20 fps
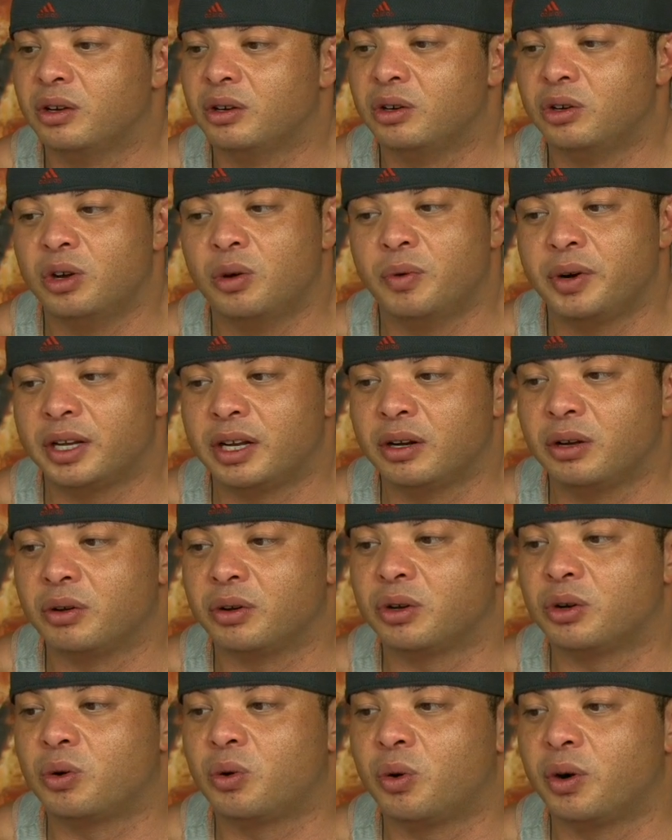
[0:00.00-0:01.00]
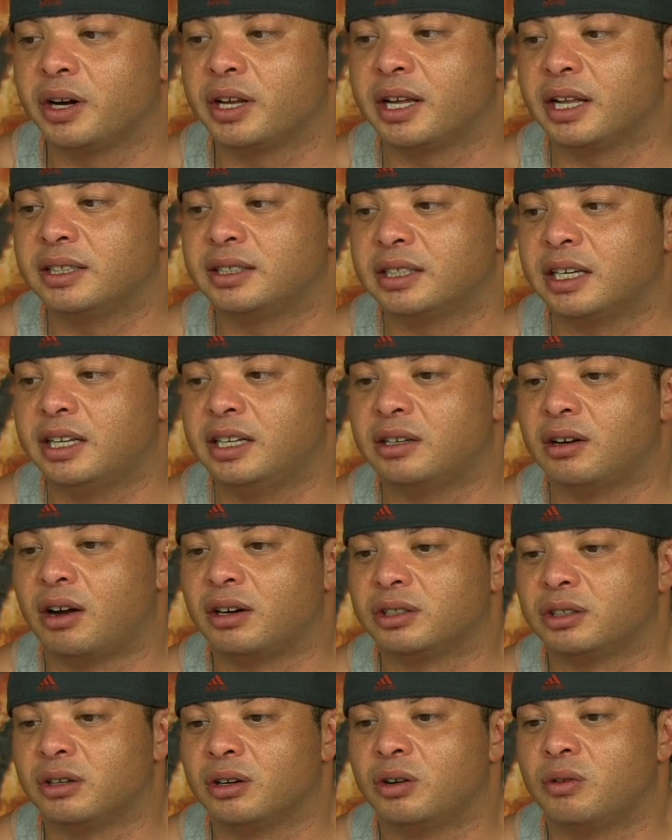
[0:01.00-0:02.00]
No one can go to court against any
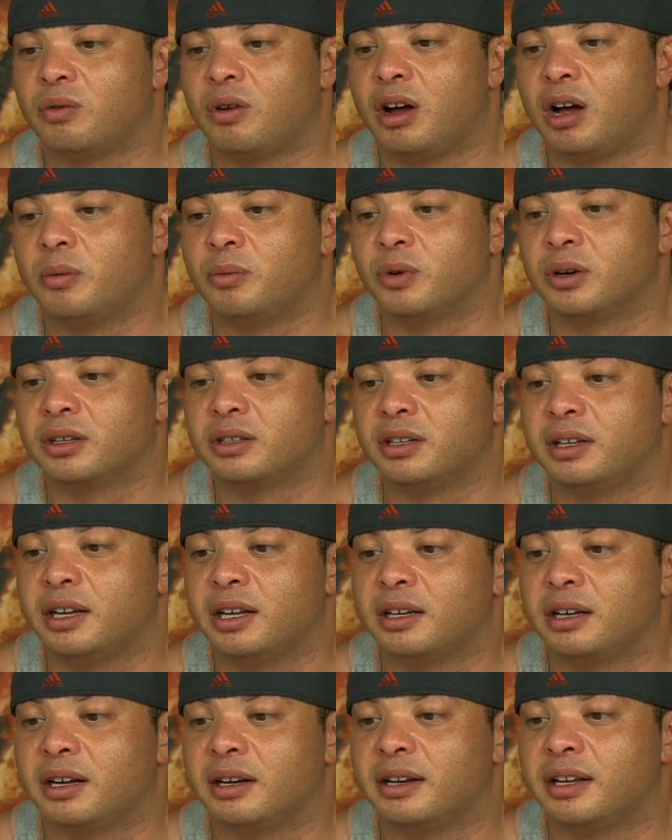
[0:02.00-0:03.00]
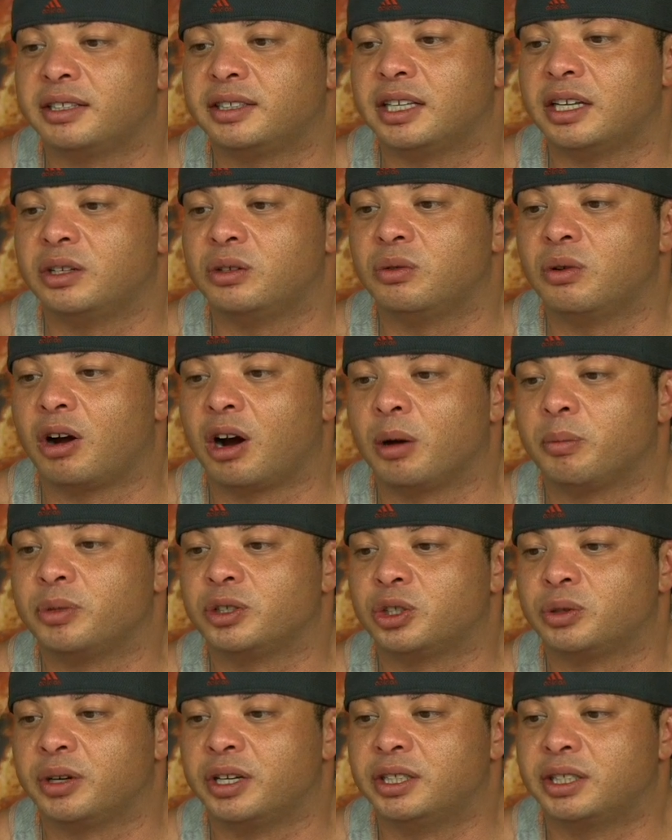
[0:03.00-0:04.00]
doctor in Guam or clinic unless they do
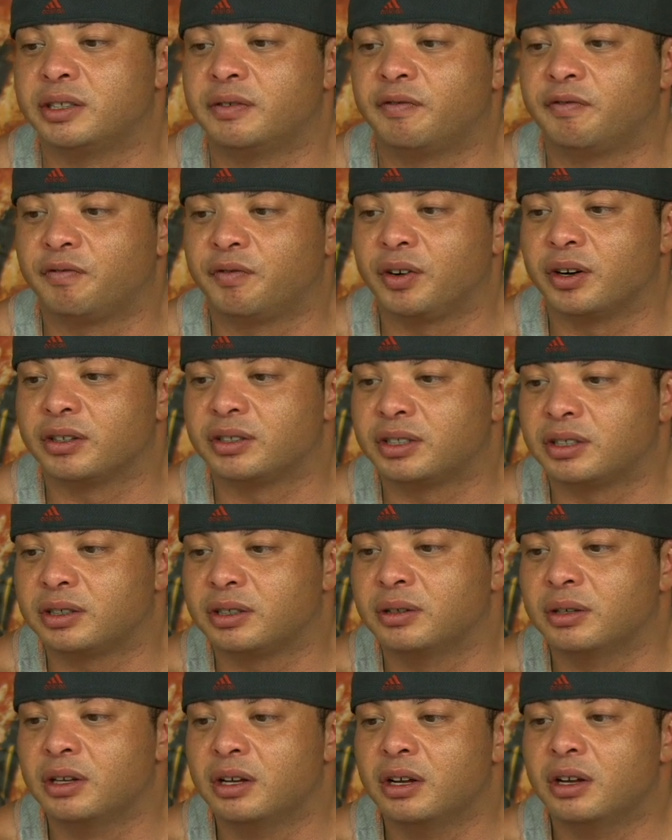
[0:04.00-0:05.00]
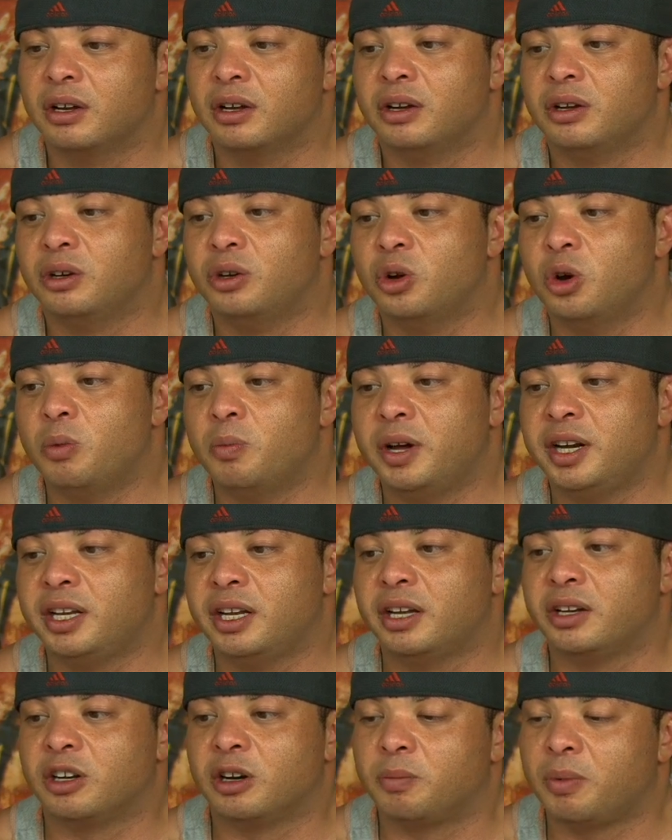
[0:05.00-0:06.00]
arbitration first. No
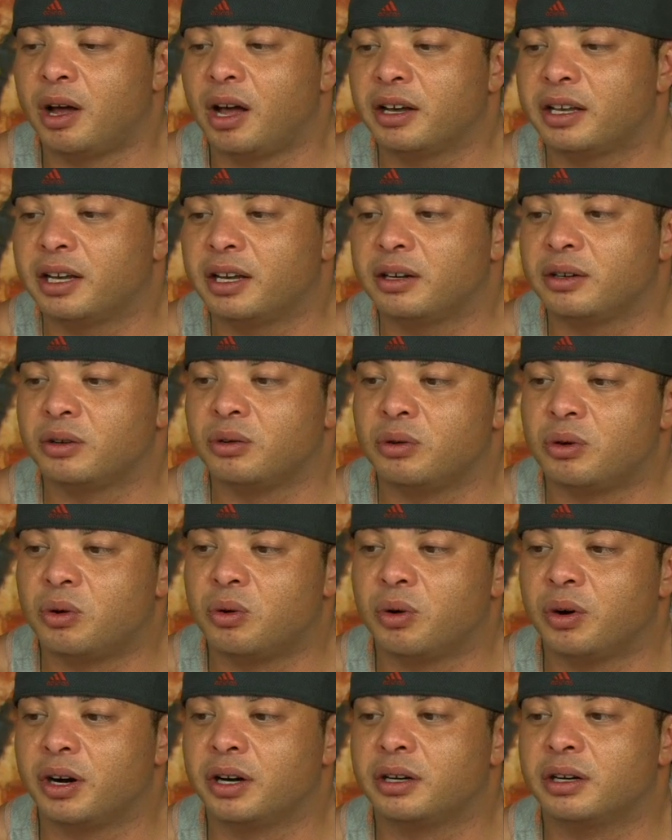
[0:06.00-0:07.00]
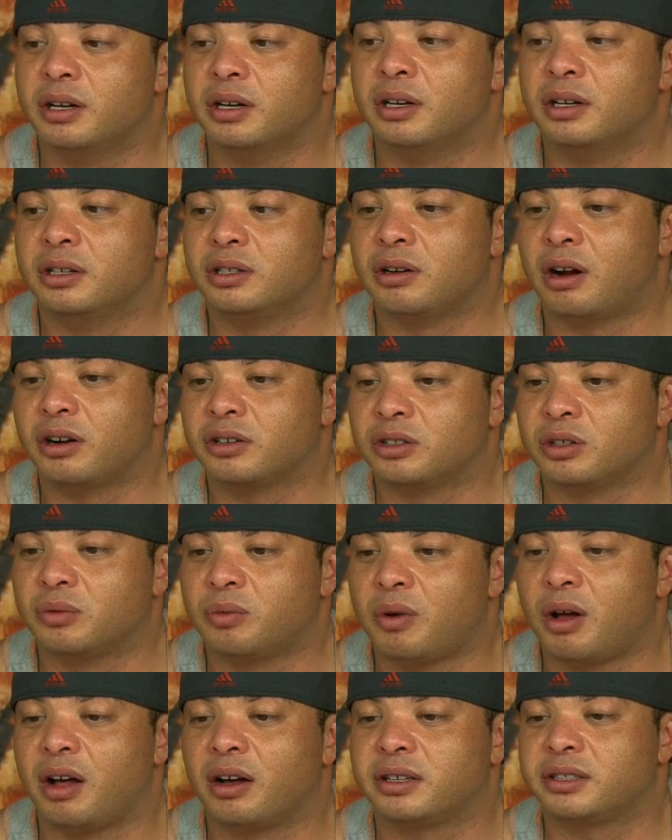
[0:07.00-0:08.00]
money in your pocket, no court, doctor
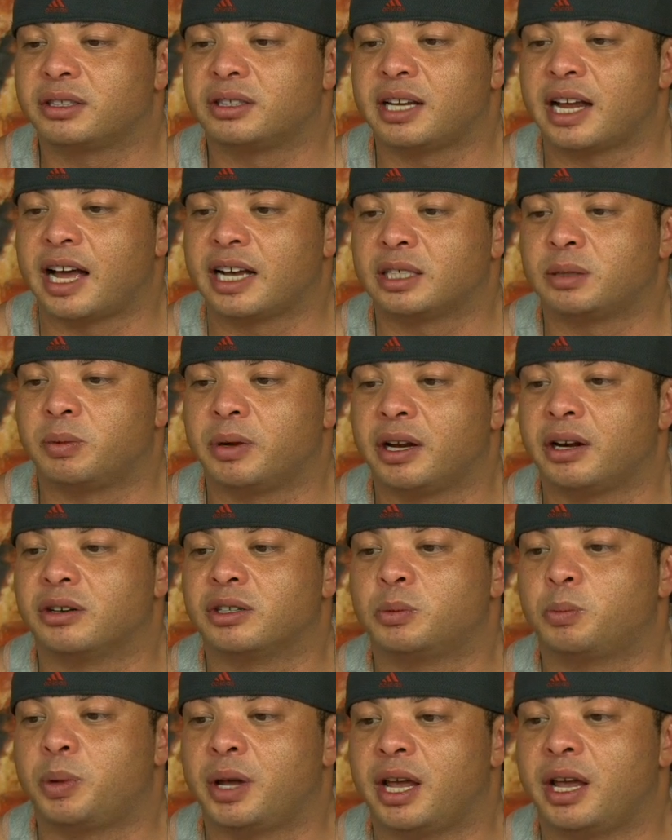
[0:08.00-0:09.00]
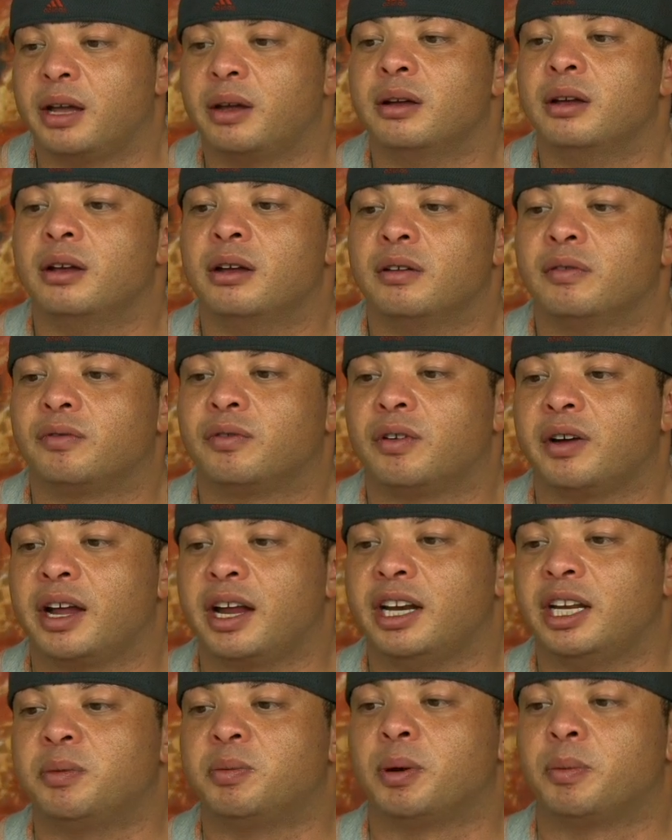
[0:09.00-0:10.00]
walks, taxpayers pay for
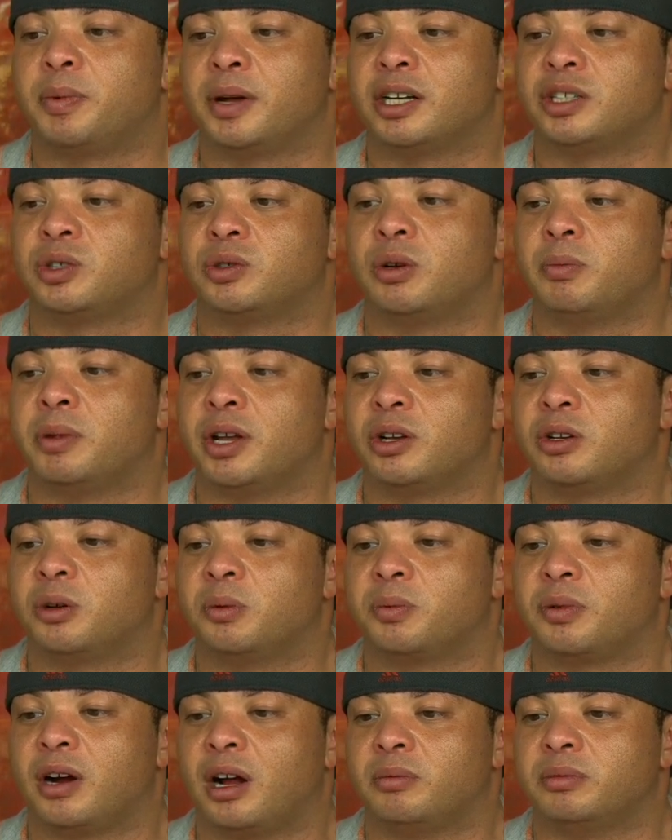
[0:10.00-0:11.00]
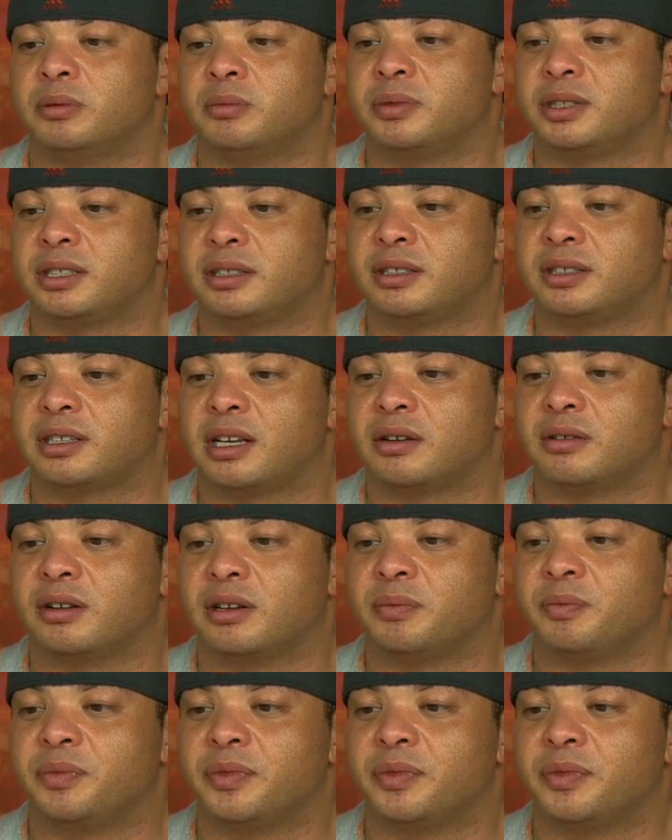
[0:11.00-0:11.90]
any perpetual medical problems, etc.